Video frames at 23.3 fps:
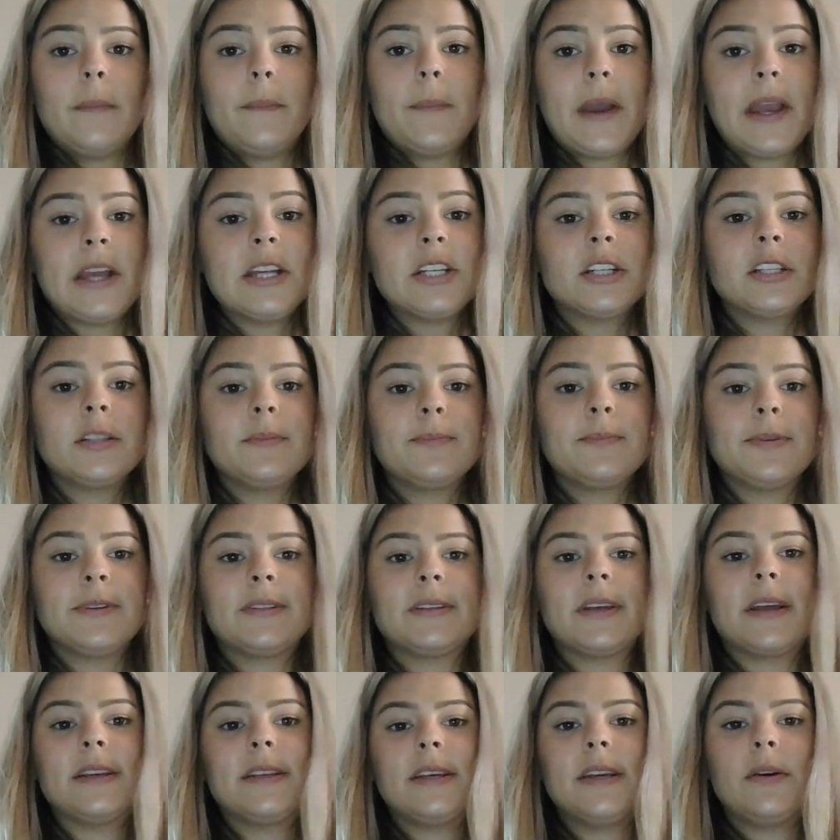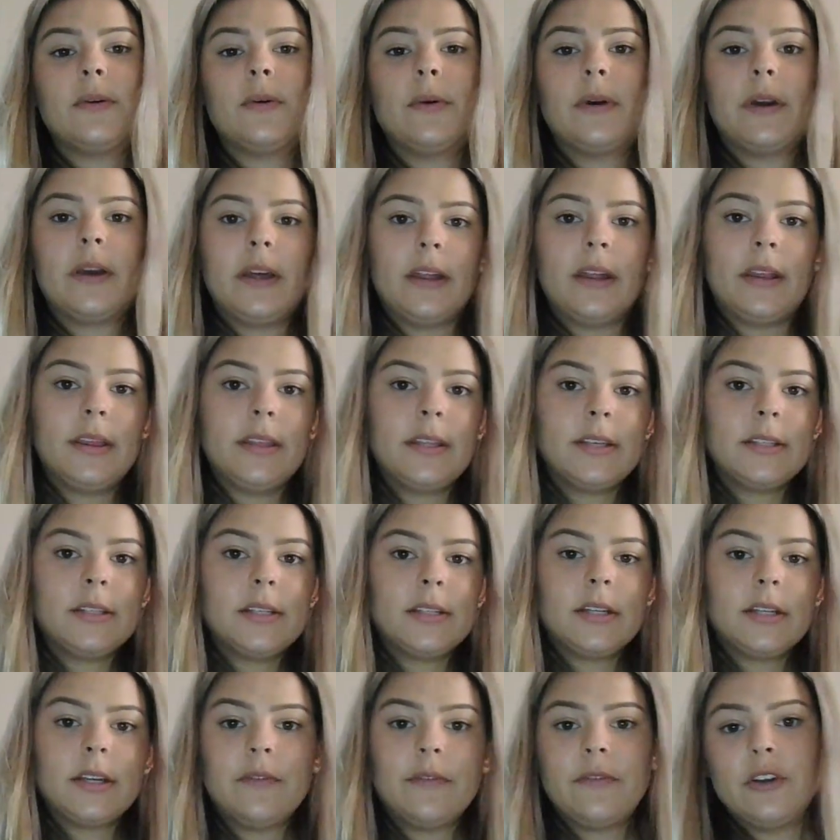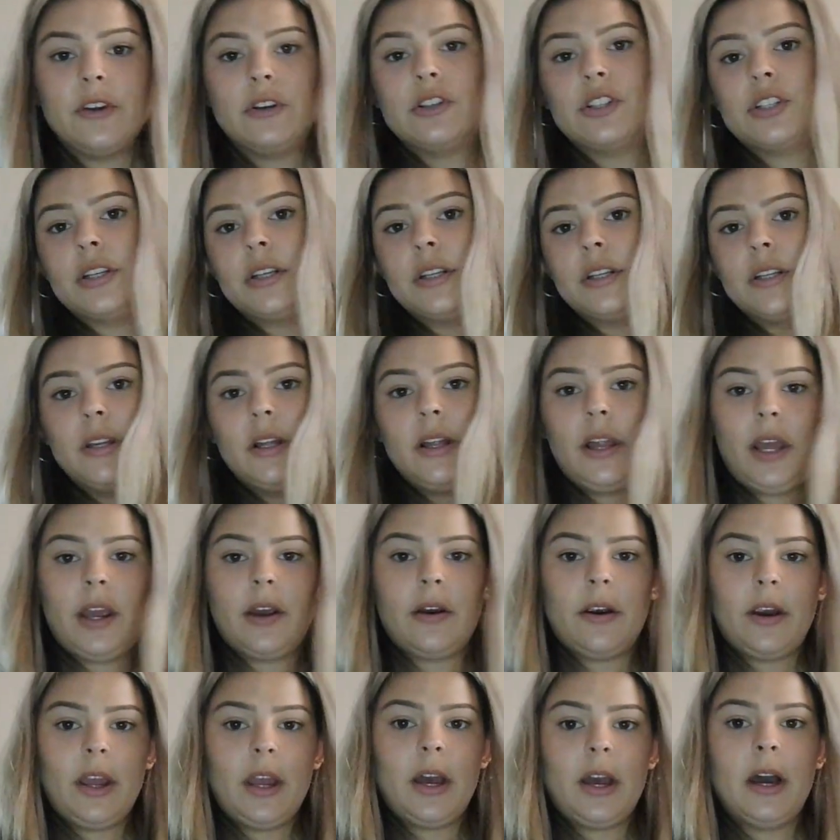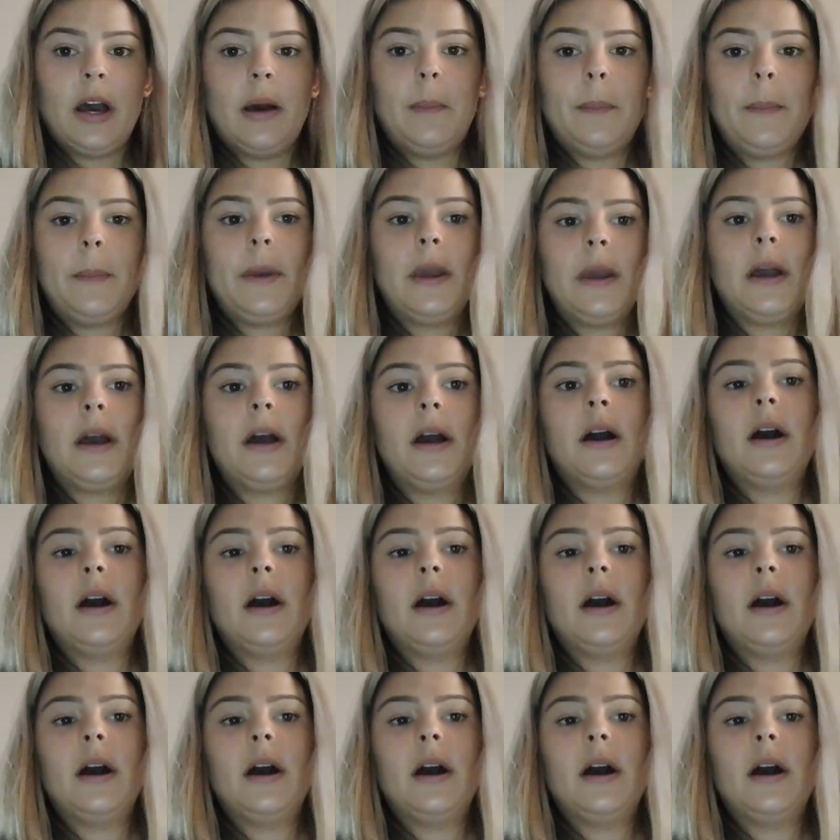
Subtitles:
Patients presenting with confusion, delirium,